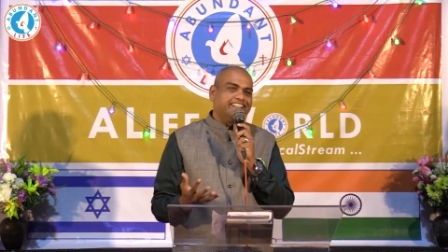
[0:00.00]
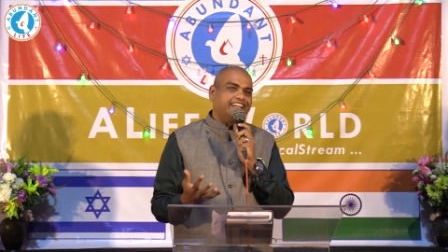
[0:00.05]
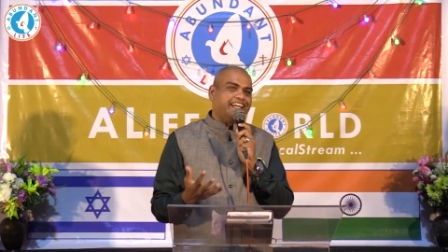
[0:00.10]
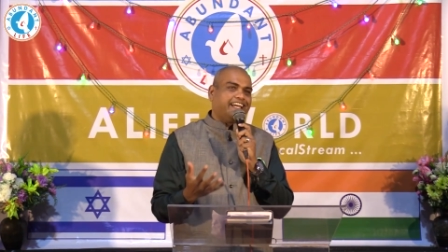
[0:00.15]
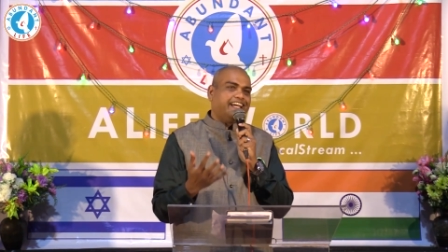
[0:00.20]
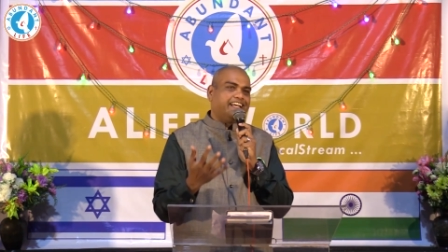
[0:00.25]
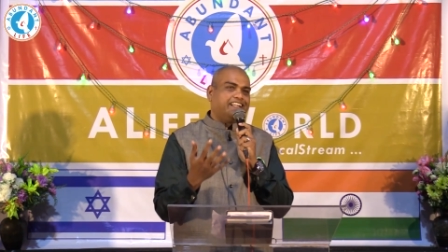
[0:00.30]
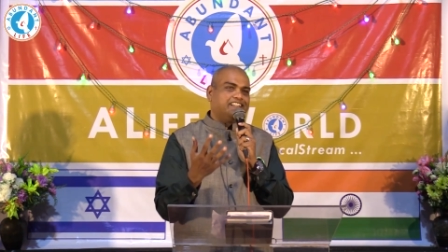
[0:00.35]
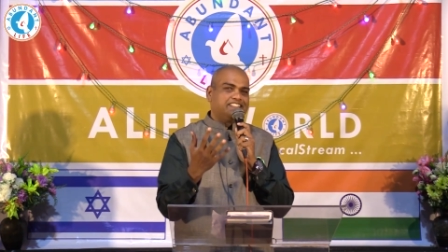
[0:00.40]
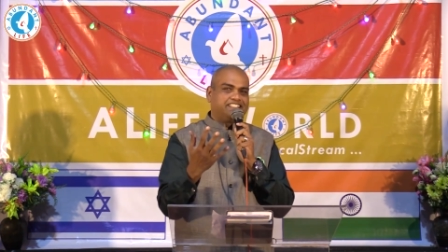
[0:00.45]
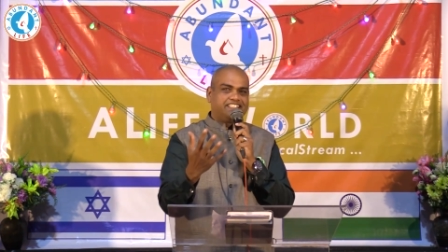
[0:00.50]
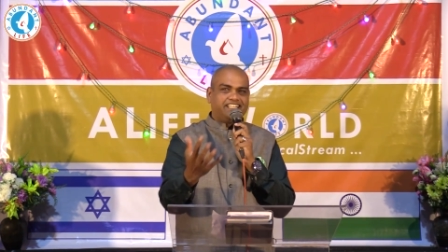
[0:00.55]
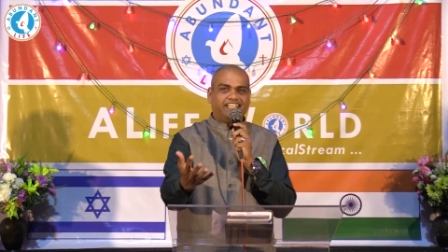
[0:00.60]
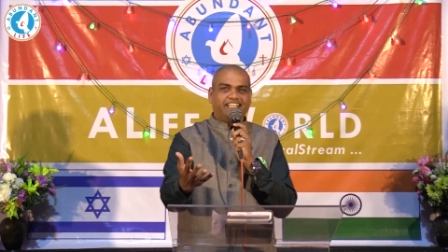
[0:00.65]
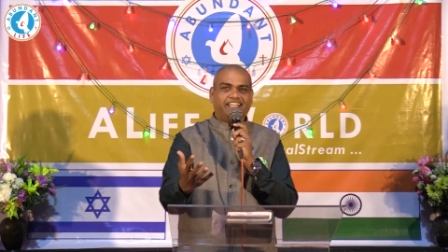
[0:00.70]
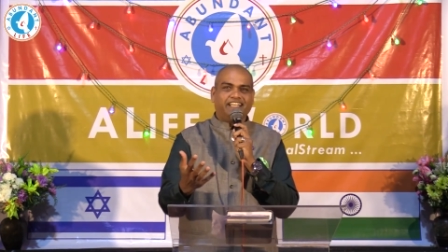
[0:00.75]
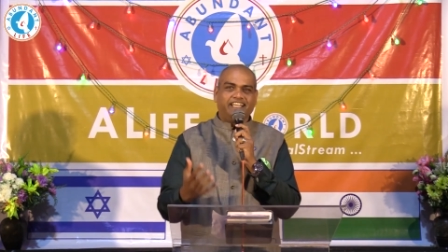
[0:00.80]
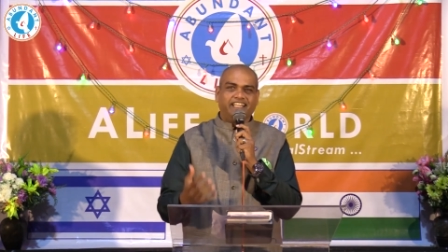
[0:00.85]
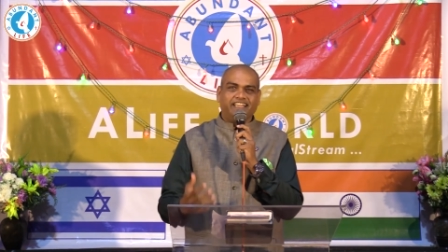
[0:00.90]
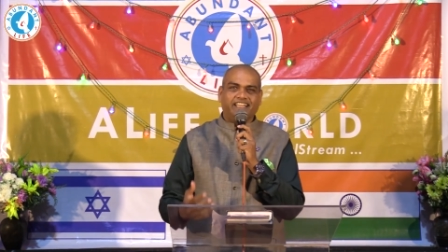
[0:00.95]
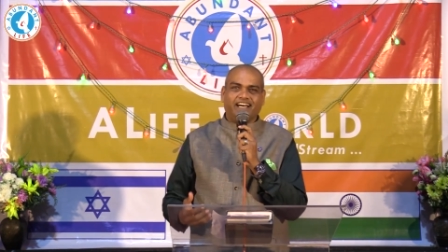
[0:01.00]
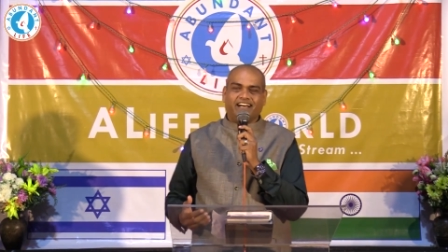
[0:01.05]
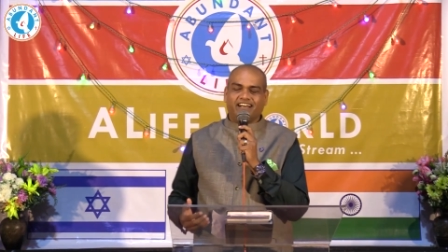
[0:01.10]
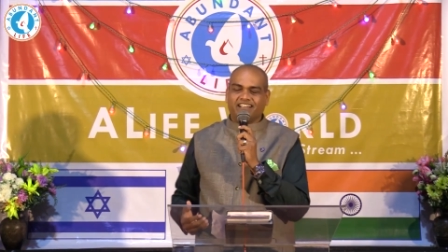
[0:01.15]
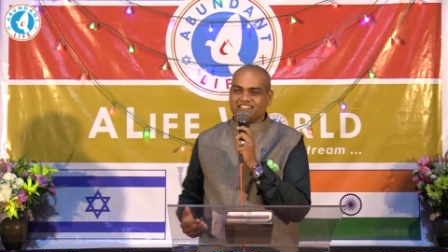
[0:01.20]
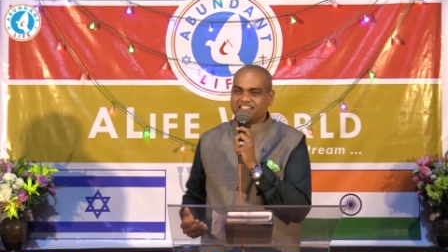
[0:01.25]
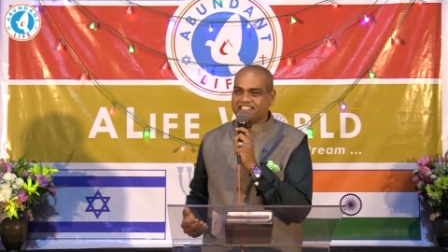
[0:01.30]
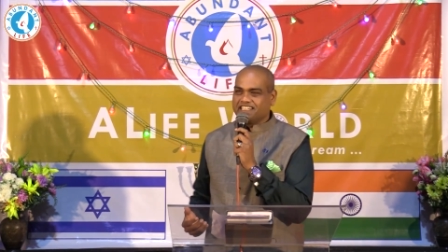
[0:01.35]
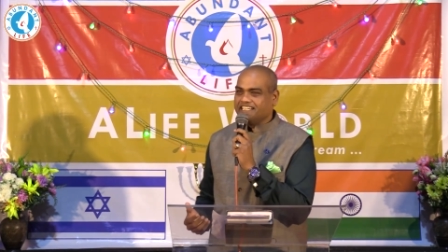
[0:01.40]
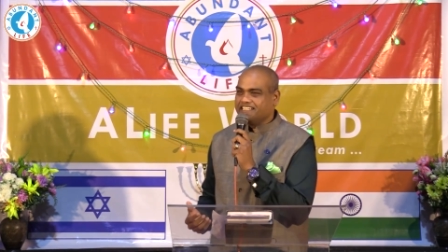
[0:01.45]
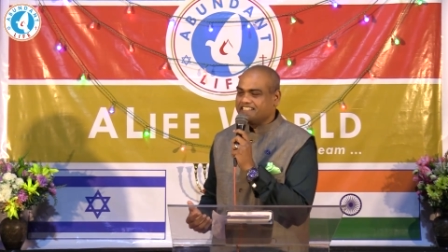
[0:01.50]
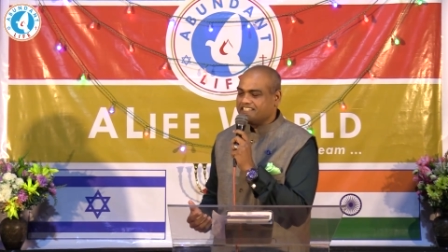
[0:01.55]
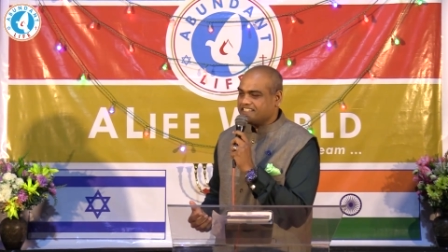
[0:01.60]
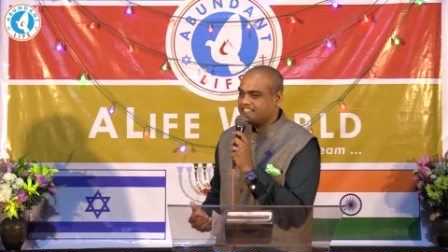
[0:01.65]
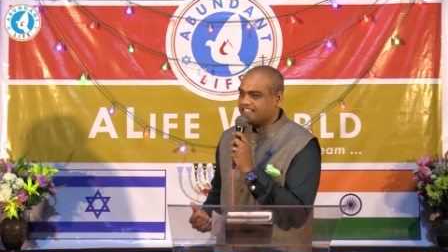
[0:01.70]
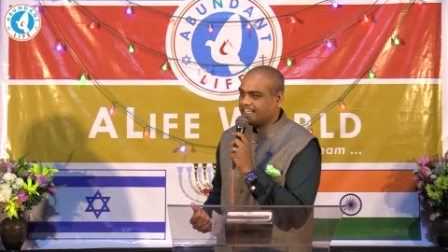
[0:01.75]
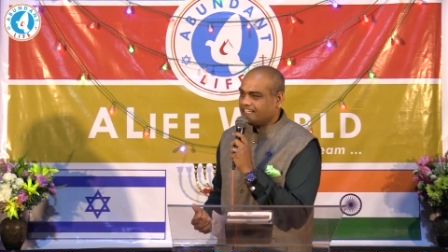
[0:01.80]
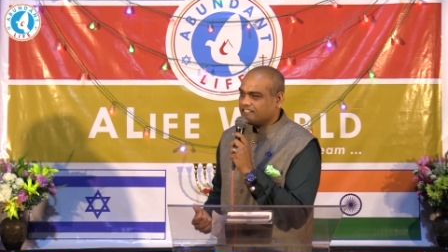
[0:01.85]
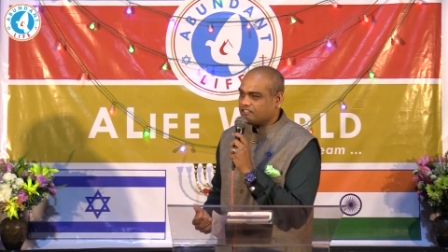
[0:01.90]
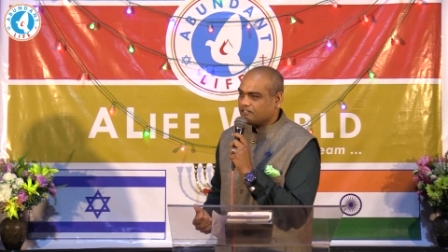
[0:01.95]
and sitting in our
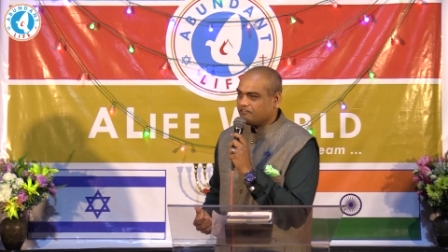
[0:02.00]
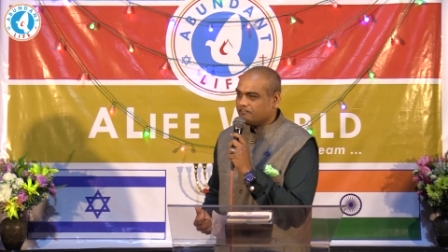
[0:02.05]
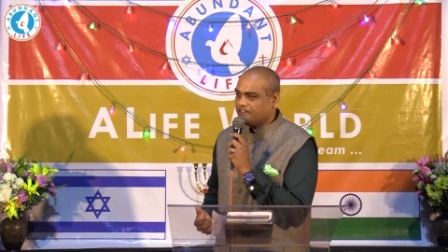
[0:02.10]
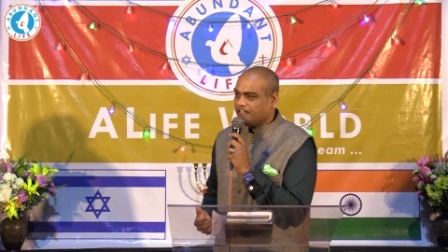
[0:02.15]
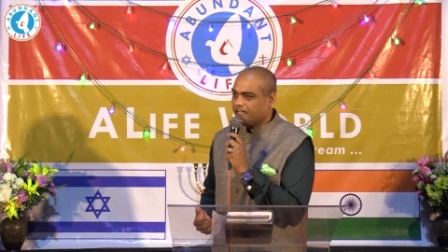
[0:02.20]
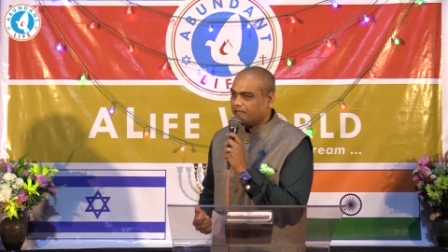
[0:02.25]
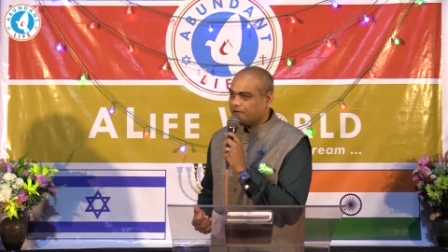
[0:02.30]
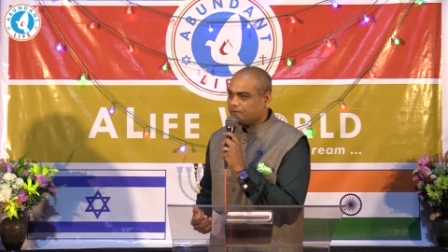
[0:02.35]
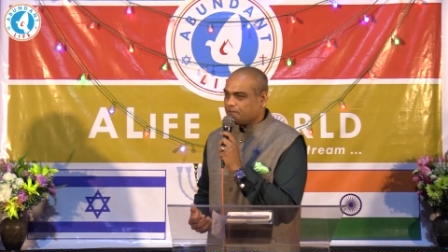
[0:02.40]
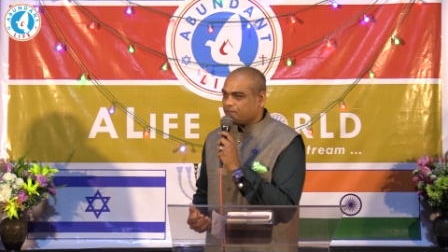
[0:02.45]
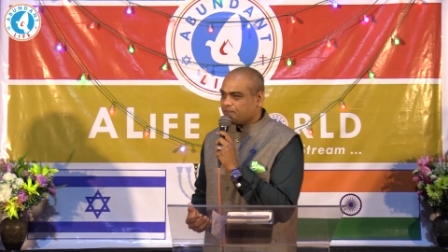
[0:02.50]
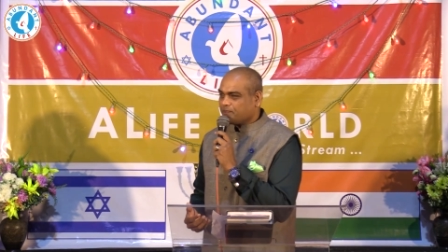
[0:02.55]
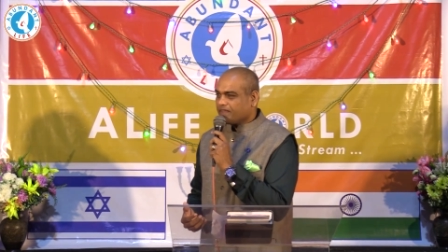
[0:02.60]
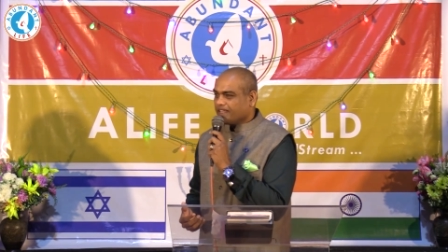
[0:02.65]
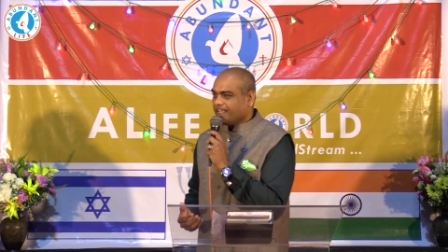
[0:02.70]
seats as of now.